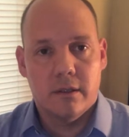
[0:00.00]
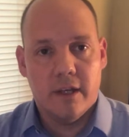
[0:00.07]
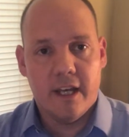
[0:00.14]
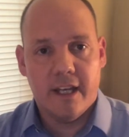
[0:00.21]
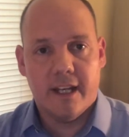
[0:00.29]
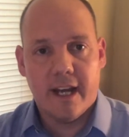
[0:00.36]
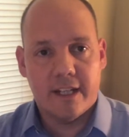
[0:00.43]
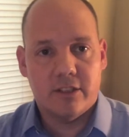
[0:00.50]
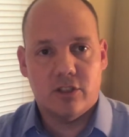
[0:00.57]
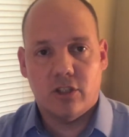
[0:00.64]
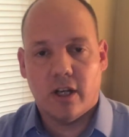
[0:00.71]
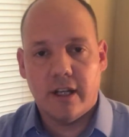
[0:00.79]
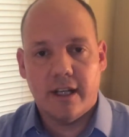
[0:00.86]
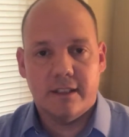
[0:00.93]
Hey guys,
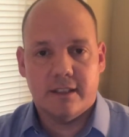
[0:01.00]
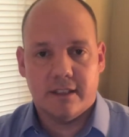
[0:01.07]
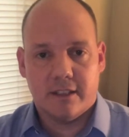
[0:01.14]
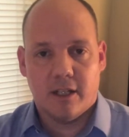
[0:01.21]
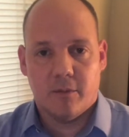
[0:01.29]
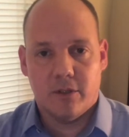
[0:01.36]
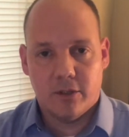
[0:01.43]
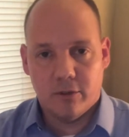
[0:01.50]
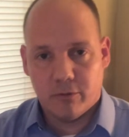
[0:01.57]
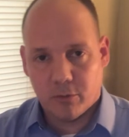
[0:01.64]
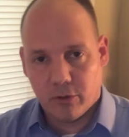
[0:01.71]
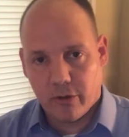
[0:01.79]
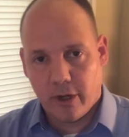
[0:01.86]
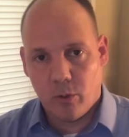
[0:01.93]
John Hansis coming to you
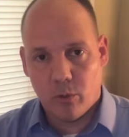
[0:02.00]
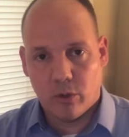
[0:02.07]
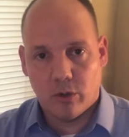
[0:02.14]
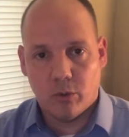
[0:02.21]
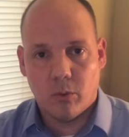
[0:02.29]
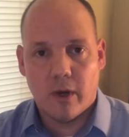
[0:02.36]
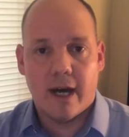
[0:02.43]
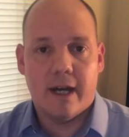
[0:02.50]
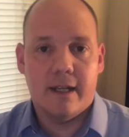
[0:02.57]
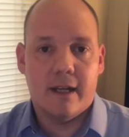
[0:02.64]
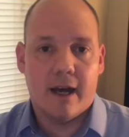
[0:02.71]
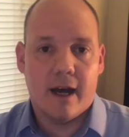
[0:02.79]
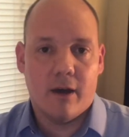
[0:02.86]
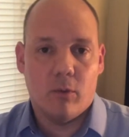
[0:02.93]
from Crane
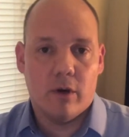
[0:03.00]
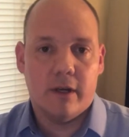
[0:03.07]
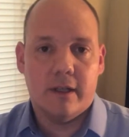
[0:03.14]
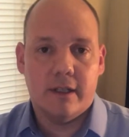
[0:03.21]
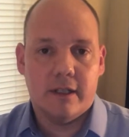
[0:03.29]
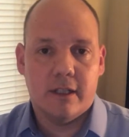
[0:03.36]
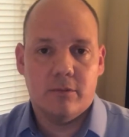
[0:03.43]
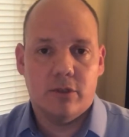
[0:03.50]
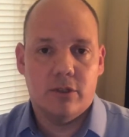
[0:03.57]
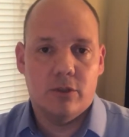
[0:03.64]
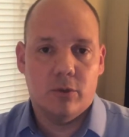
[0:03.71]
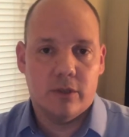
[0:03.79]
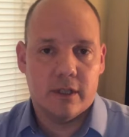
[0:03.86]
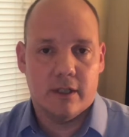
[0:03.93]
Worldwide. I wanted to come to
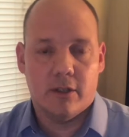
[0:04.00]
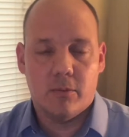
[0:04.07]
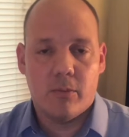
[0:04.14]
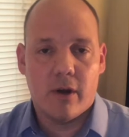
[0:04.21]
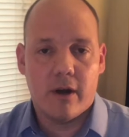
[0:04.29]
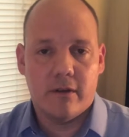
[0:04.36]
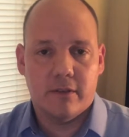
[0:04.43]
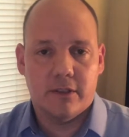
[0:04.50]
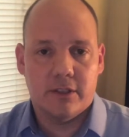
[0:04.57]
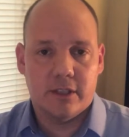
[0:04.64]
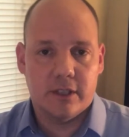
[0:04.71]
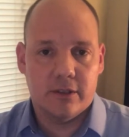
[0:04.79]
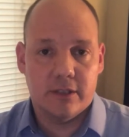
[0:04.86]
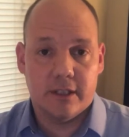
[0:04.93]
you with another part of the
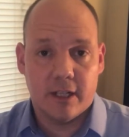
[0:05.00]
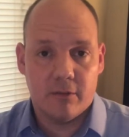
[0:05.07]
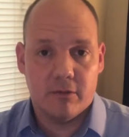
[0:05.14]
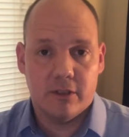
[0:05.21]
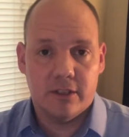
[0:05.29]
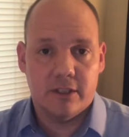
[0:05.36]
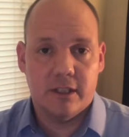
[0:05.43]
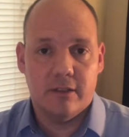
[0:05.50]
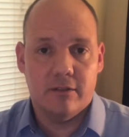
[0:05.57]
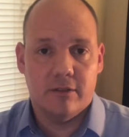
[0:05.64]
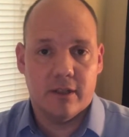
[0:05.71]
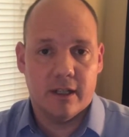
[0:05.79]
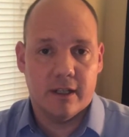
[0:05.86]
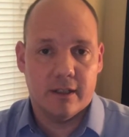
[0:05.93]
series that I've
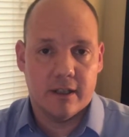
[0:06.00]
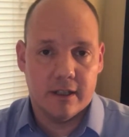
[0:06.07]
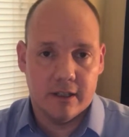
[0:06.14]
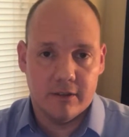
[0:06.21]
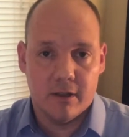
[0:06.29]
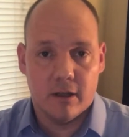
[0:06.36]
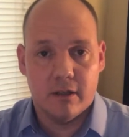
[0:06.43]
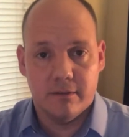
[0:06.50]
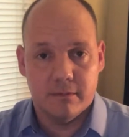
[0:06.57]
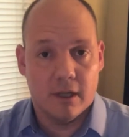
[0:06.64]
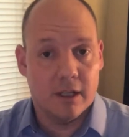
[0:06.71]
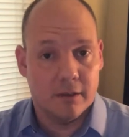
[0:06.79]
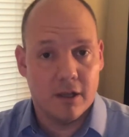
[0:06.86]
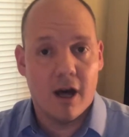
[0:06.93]
received a
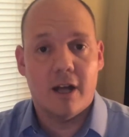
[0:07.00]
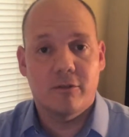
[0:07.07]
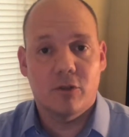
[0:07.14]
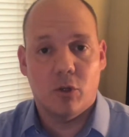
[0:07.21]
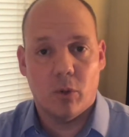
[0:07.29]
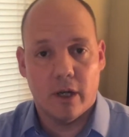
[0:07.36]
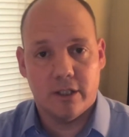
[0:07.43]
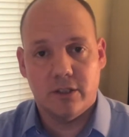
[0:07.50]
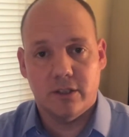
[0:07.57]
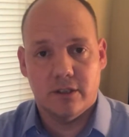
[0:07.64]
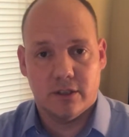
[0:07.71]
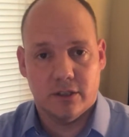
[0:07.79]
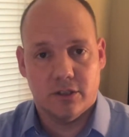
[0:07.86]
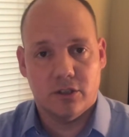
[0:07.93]
lot of
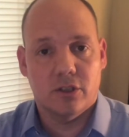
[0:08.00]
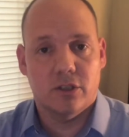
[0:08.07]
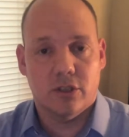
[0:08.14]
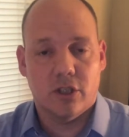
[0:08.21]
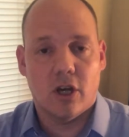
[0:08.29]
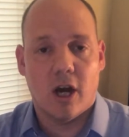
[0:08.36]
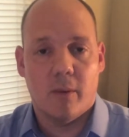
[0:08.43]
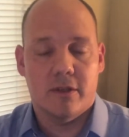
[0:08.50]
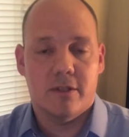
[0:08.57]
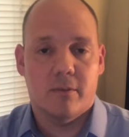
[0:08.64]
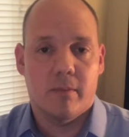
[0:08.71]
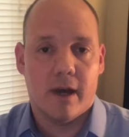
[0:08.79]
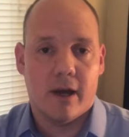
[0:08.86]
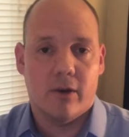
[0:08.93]
questions, concerned comments
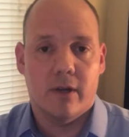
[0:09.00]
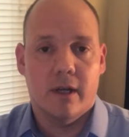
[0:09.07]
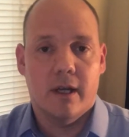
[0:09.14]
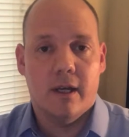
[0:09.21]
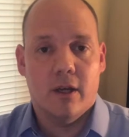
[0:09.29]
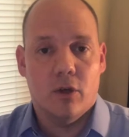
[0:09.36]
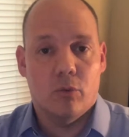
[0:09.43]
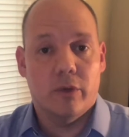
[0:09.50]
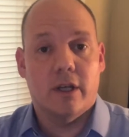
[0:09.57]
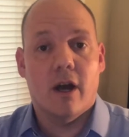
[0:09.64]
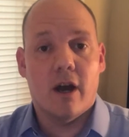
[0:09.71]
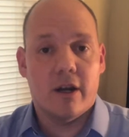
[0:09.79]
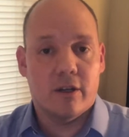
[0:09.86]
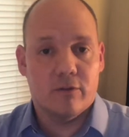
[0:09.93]
about
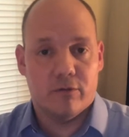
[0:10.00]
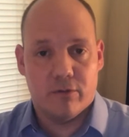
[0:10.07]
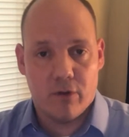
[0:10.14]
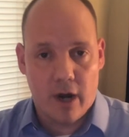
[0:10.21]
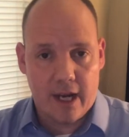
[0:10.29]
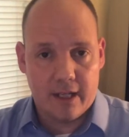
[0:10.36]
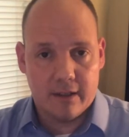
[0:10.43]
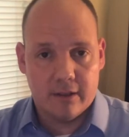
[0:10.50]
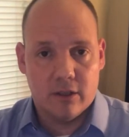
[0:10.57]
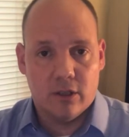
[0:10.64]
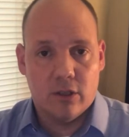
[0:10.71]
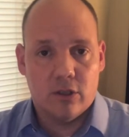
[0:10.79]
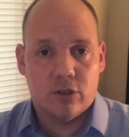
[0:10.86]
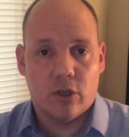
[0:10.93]
regarding freight.
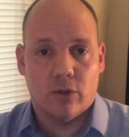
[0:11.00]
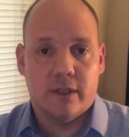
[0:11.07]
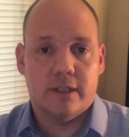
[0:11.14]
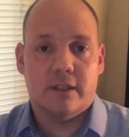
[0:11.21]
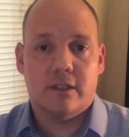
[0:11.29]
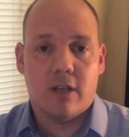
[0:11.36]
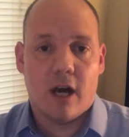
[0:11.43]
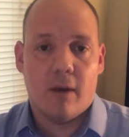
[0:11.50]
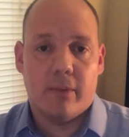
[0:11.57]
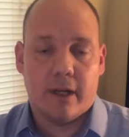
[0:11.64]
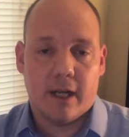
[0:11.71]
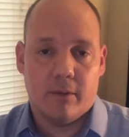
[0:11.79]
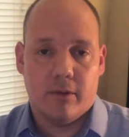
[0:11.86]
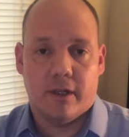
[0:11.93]
So this
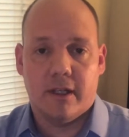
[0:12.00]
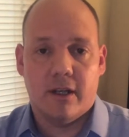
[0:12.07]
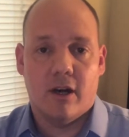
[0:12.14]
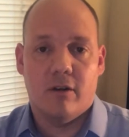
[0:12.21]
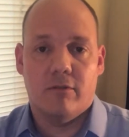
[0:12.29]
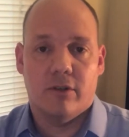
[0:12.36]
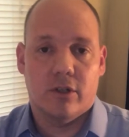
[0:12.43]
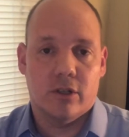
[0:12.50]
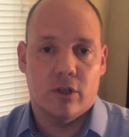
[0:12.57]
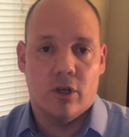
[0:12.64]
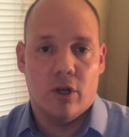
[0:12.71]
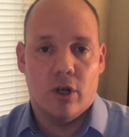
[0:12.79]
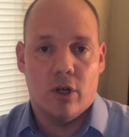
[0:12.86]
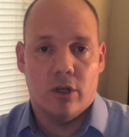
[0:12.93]
topic I'm going to cover
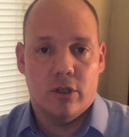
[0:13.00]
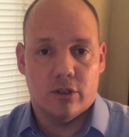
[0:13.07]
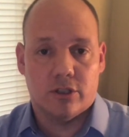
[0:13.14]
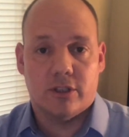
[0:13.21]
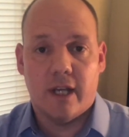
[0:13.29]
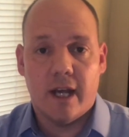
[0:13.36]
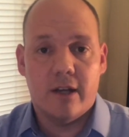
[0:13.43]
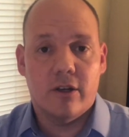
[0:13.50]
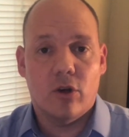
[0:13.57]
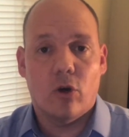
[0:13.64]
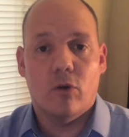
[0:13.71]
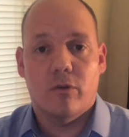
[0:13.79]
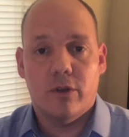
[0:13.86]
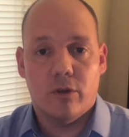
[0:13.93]
your standard
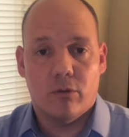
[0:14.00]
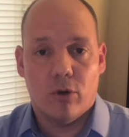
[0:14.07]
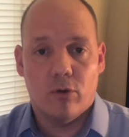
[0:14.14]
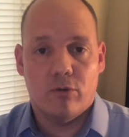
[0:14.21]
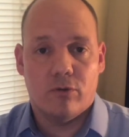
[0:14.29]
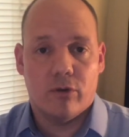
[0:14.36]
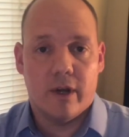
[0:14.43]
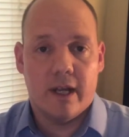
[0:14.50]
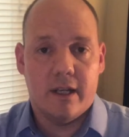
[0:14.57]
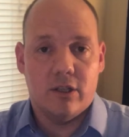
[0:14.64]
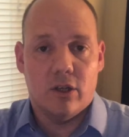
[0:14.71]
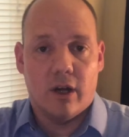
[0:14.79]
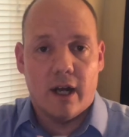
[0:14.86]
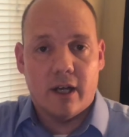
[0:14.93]
over-the-road freight,
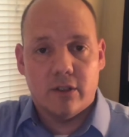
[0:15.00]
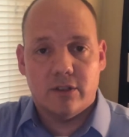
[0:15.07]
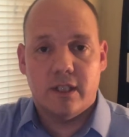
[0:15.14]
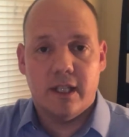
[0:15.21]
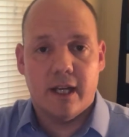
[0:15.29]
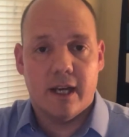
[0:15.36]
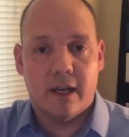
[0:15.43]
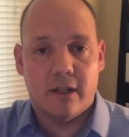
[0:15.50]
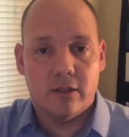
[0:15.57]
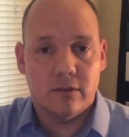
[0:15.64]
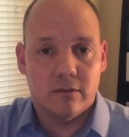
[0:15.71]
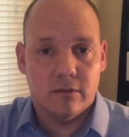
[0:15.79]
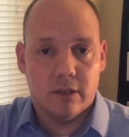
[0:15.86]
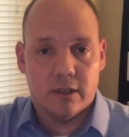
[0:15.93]
your
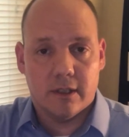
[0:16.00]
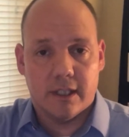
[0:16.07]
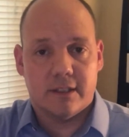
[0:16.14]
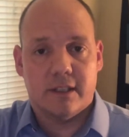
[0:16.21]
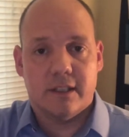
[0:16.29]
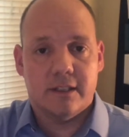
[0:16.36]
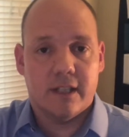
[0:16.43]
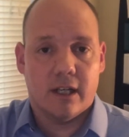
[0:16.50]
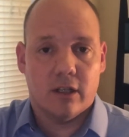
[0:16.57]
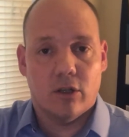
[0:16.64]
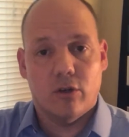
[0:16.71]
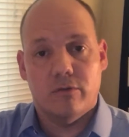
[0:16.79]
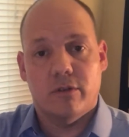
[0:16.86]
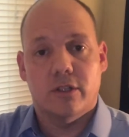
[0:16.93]
LTL, your less than container
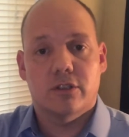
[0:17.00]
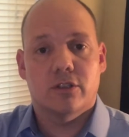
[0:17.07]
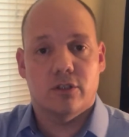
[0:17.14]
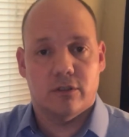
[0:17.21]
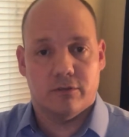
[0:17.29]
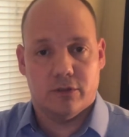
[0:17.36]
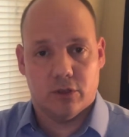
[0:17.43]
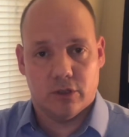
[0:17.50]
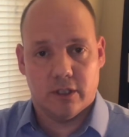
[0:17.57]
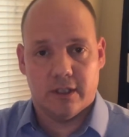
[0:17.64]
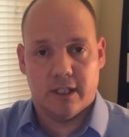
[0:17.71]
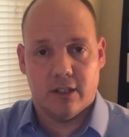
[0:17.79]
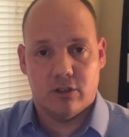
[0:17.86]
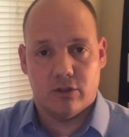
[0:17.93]
load versus your full
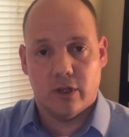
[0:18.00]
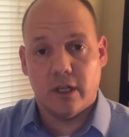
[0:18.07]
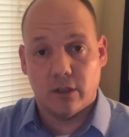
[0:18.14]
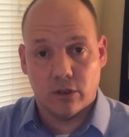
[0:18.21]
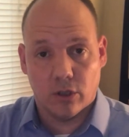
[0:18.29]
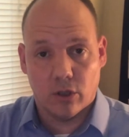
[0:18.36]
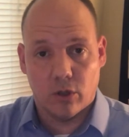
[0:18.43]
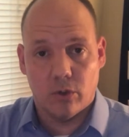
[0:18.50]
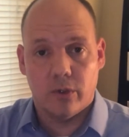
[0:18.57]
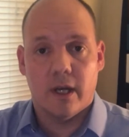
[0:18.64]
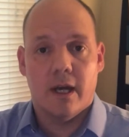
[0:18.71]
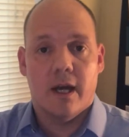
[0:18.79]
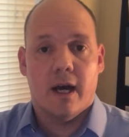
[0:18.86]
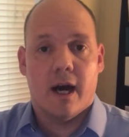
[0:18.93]
trailer load.
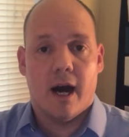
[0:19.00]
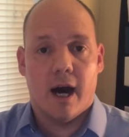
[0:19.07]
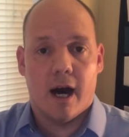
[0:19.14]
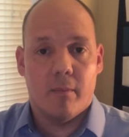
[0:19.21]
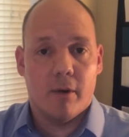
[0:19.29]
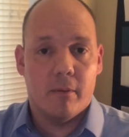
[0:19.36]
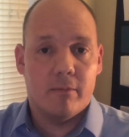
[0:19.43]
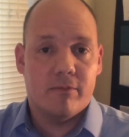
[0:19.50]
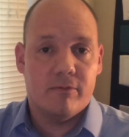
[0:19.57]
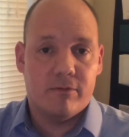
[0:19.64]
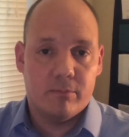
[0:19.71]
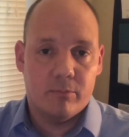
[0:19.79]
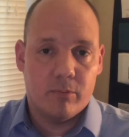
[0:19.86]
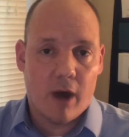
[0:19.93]
But
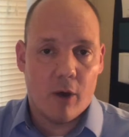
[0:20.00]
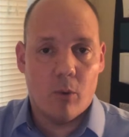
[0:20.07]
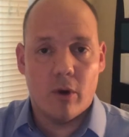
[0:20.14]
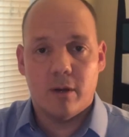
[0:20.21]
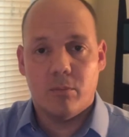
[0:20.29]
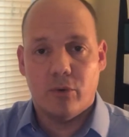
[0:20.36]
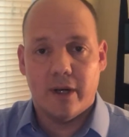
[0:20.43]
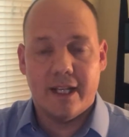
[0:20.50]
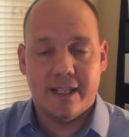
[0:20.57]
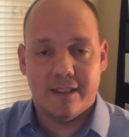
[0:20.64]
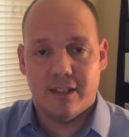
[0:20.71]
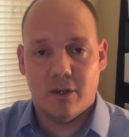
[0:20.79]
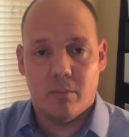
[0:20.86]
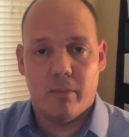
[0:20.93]
I want to break
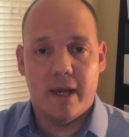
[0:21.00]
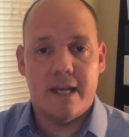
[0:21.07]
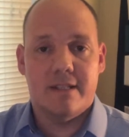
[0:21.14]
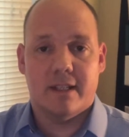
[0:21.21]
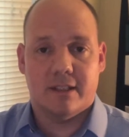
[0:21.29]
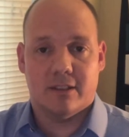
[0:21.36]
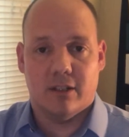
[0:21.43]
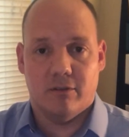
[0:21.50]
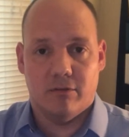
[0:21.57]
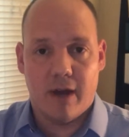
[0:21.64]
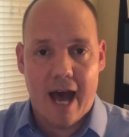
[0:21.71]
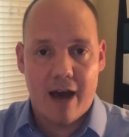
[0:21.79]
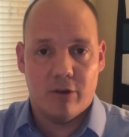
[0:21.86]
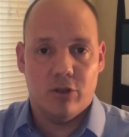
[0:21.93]
into the basics of
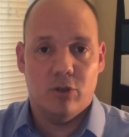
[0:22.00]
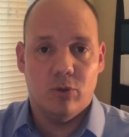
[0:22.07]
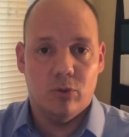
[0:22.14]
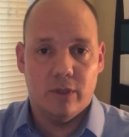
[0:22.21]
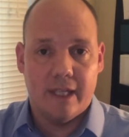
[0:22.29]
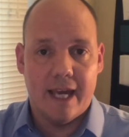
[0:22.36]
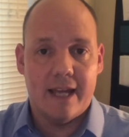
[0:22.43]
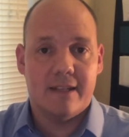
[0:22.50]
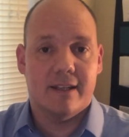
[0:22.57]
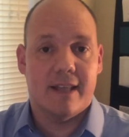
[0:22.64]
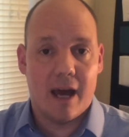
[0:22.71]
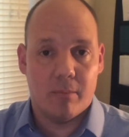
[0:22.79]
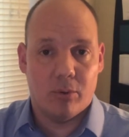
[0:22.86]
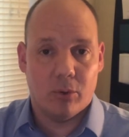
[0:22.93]
how you get to
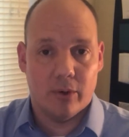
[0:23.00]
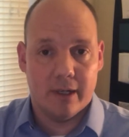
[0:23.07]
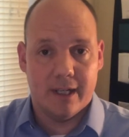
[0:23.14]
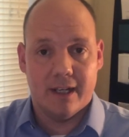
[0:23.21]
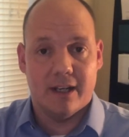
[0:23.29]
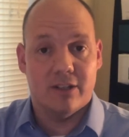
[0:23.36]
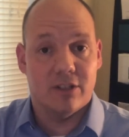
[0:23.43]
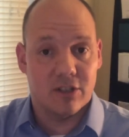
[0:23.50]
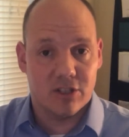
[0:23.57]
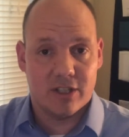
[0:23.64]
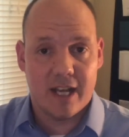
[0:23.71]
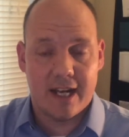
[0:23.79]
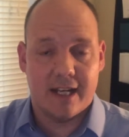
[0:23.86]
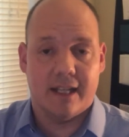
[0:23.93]
that point in
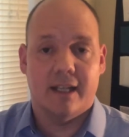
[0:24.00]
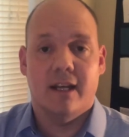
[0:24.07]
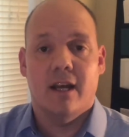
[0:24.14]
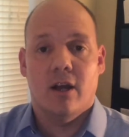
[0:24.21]
understanding.